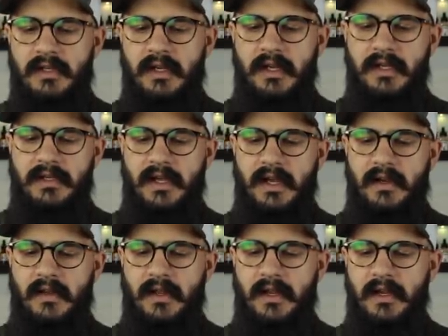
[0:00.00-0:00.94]
It's kind
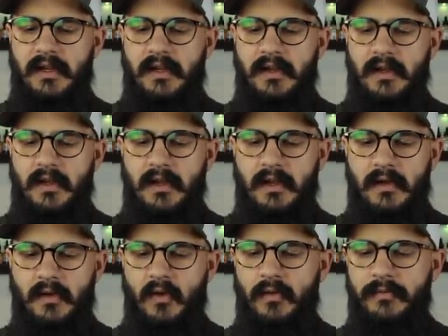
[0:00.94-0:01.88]
of like
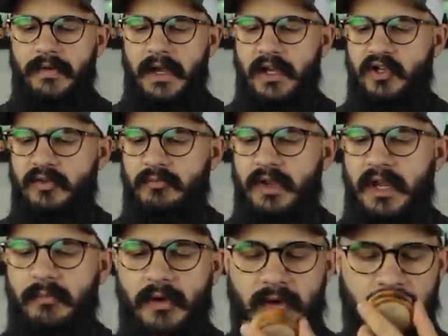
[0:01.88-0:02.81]
uh, old-fashioned
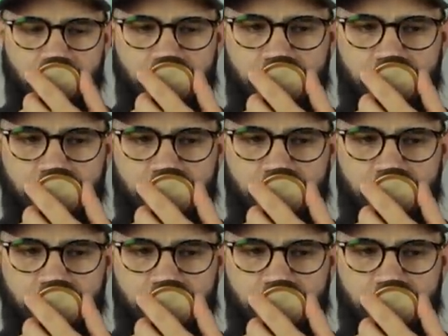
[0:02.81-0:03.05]
paper.